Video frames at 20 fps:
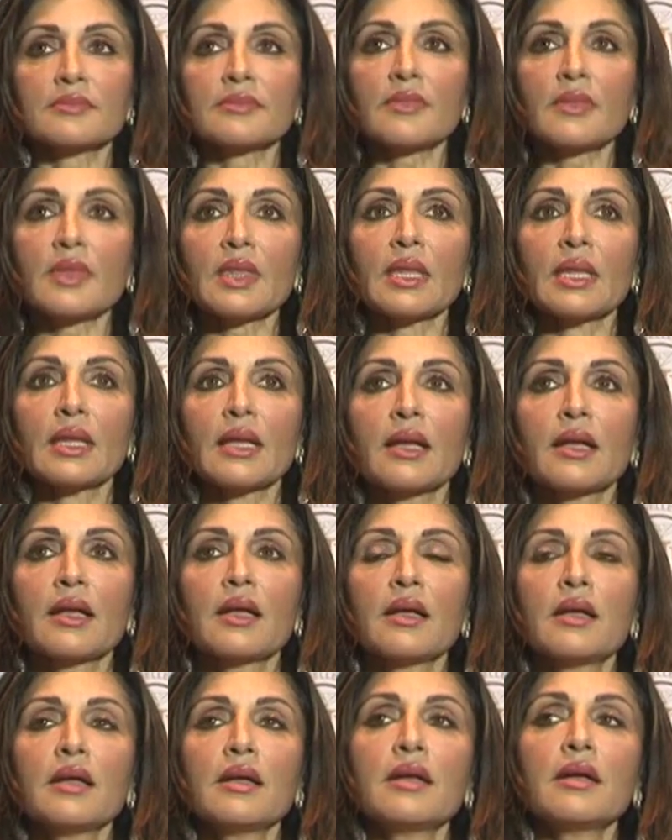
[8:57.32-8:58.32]
which is
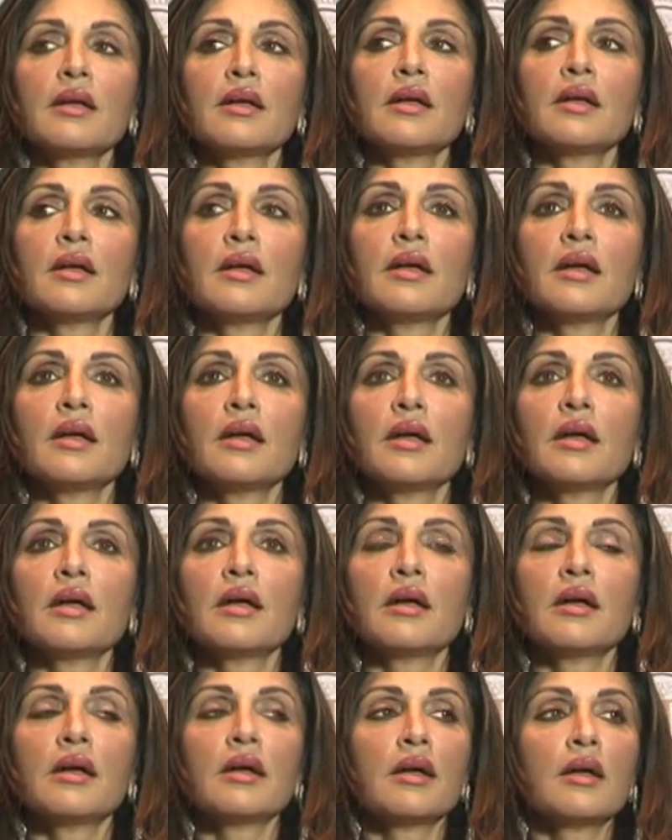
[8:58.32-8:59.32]
you find best
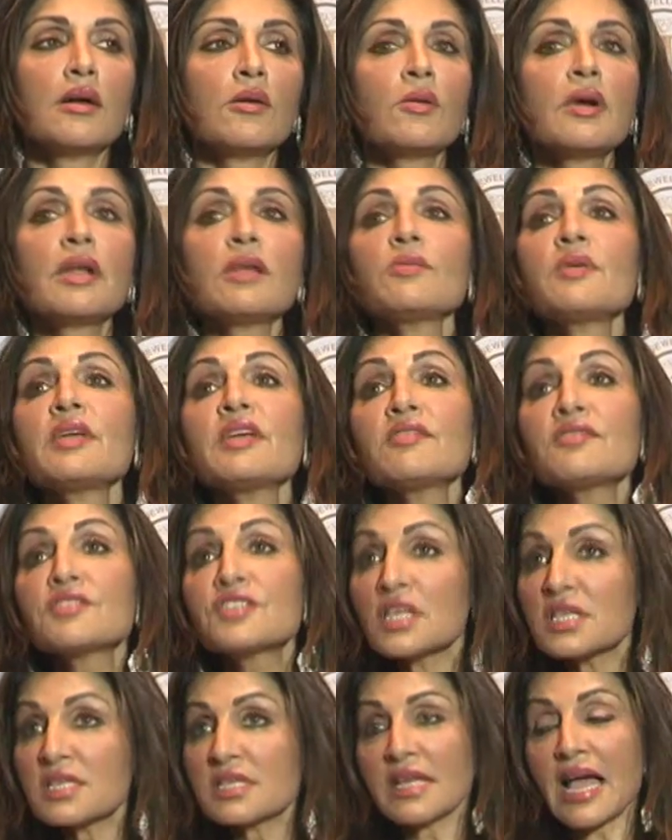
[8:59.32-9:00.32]
one? Well, we've
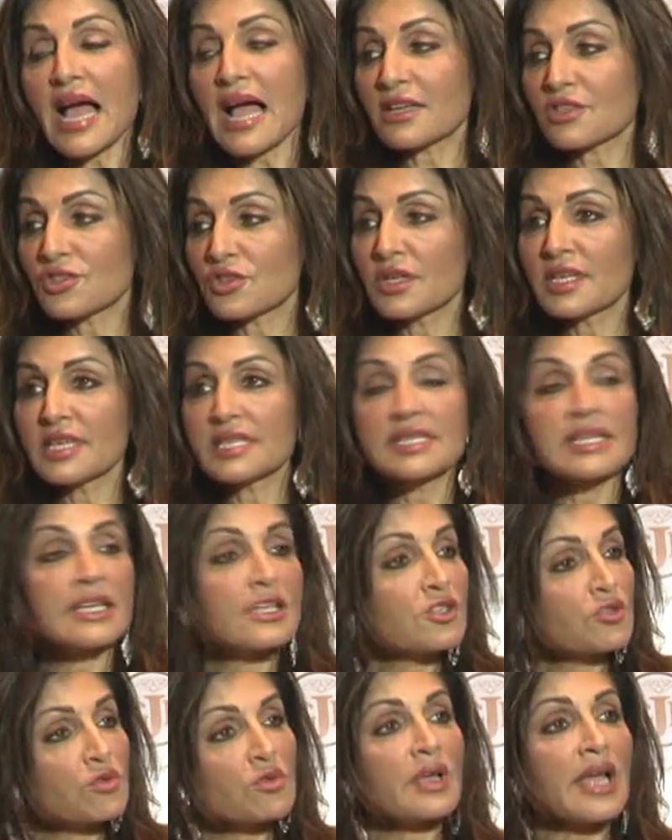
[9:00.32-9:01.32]
just actually
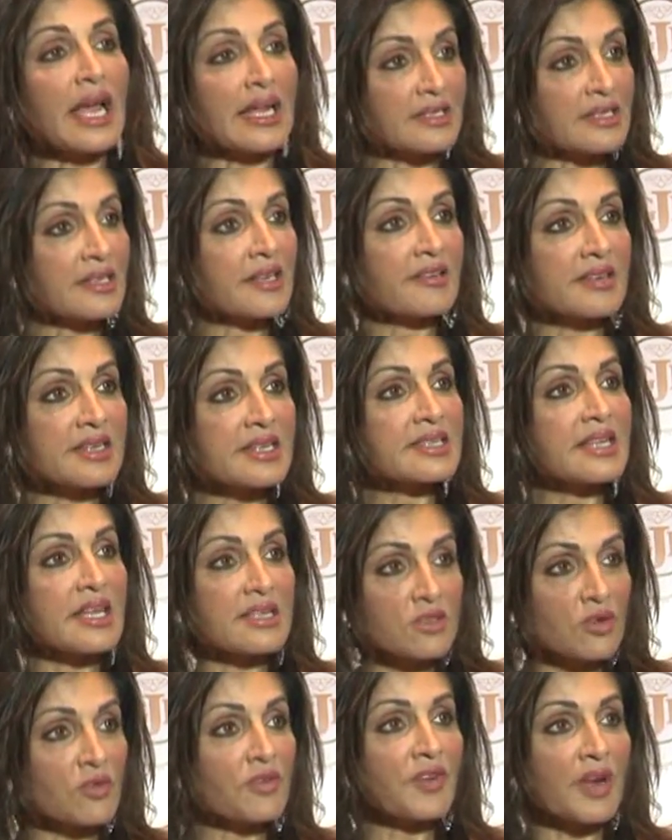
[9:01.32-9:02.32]
seen two categories
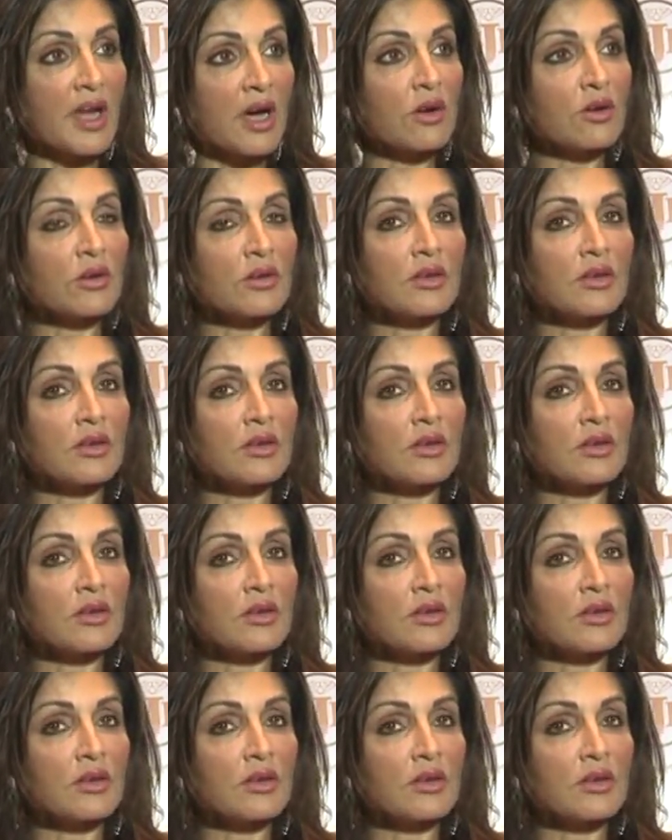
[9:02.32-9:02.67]
as of now.